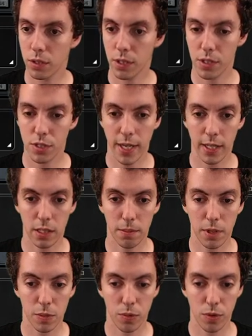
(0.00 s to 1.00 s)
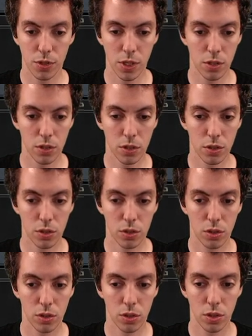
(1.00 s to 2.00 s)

Sanctum makes more sense.